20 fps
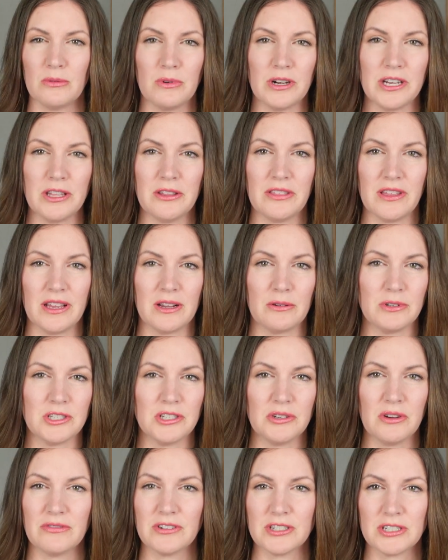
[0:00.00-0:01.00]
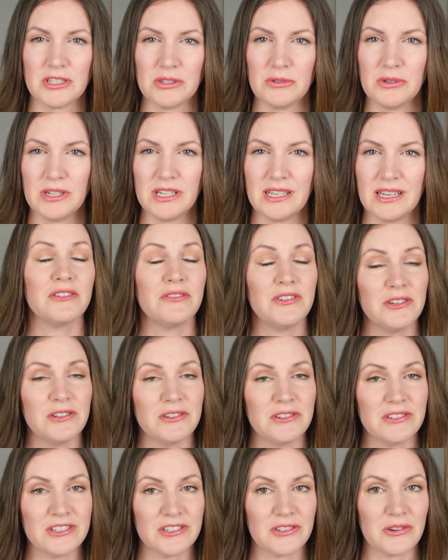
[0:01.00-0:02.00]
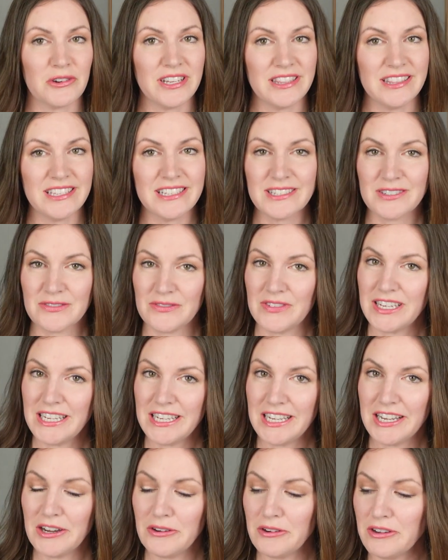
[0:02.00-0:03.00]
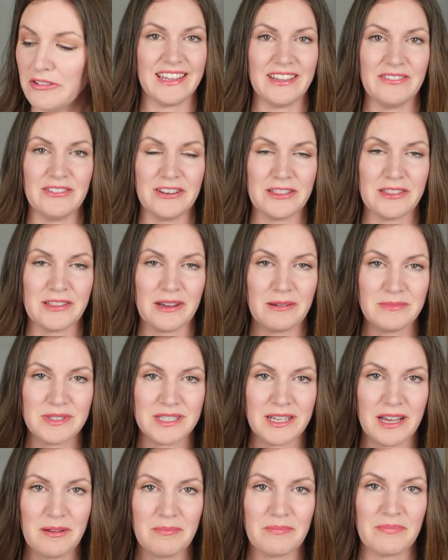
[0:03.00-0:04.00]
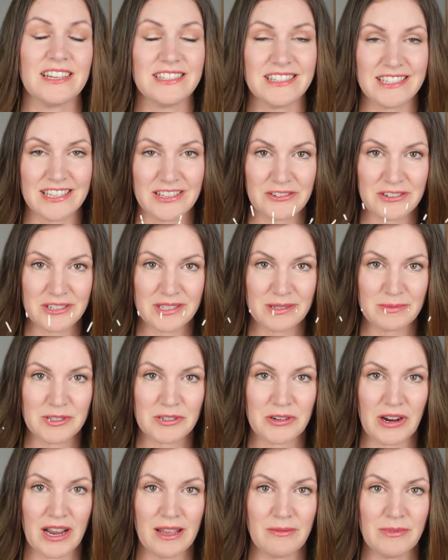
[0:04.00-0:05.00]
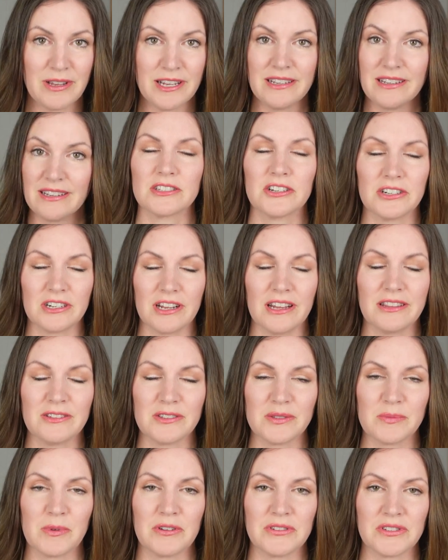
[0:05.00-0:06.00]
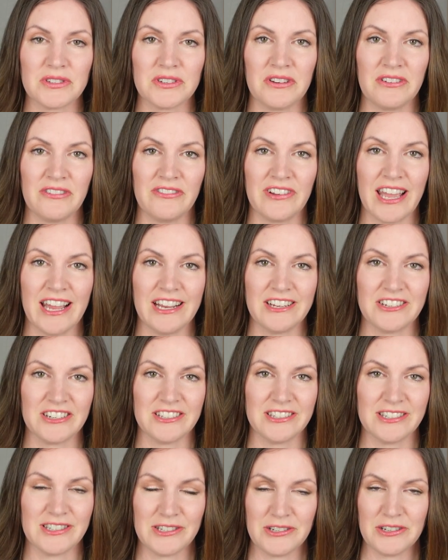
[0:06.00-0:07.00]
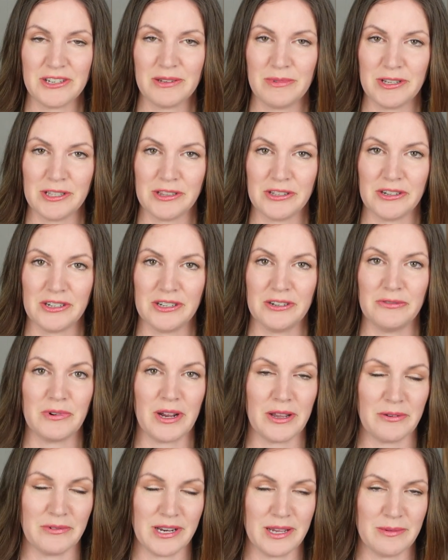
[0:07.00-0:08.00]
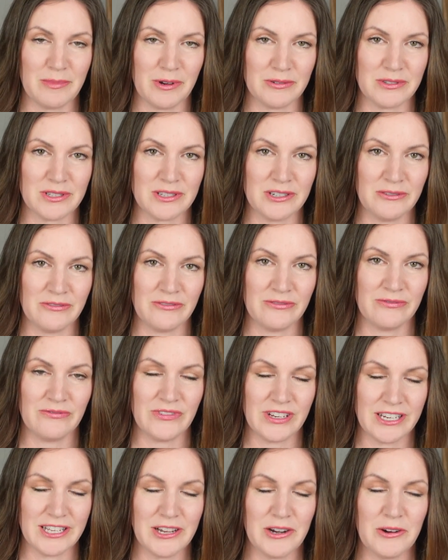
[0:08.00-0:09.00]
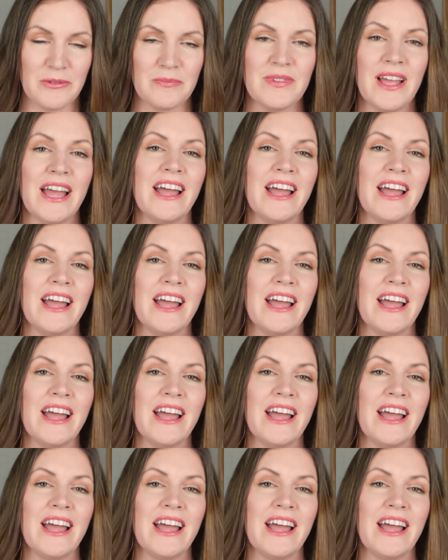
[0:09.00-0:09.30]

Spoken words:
What do you think? Would you ever do it? If you enjoyed this video, give it a thumbs up. Consider subscribing. Turn on those post notifications so you can be alerted right when I post a new video.